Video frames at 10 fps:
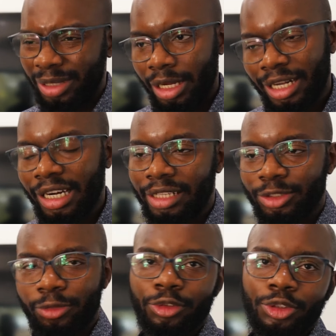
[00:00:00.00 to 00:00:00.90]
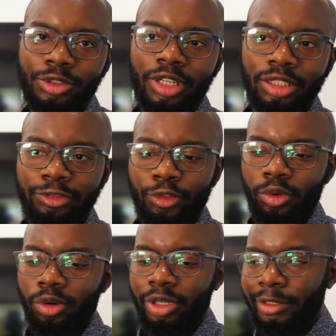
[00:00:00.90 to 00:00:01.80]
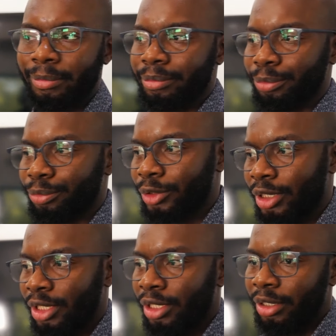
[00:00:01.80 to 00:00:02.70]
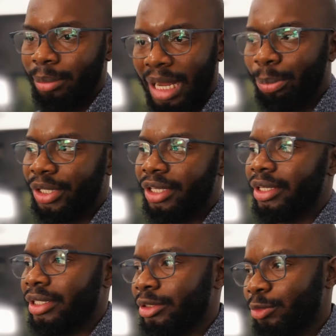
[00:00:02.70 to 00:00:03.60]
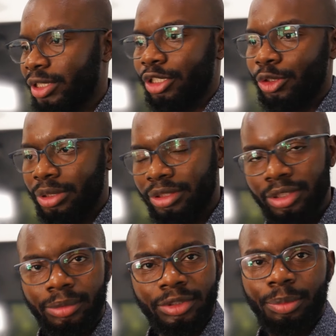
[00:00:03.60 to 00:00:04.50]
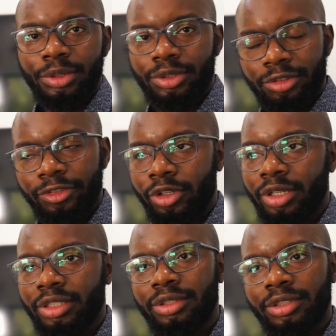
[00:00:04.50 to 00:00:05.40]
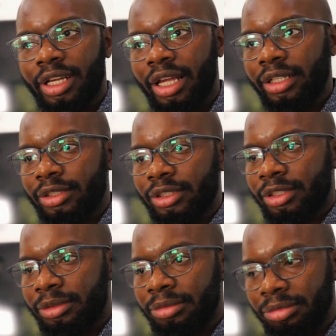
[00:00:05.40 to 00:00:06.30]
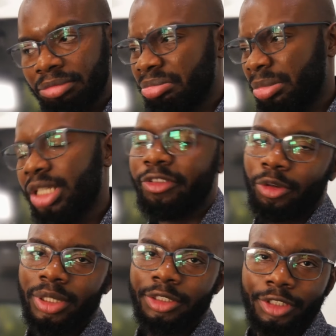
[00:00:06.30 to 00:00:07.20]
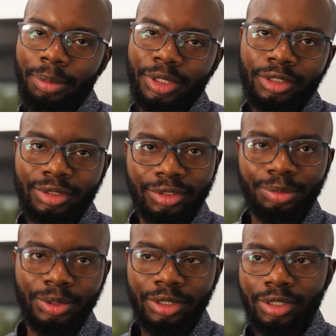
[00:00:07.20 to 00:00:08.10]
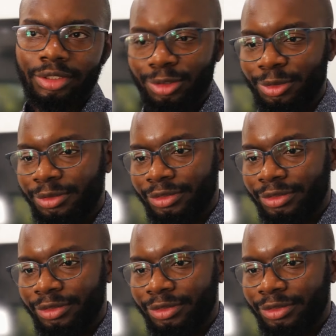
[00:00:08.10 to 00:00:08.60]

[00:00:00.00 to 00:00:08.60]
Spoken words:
our clients often use that for mapping when they're going deep into the forest, and mainly for military applications, basically. So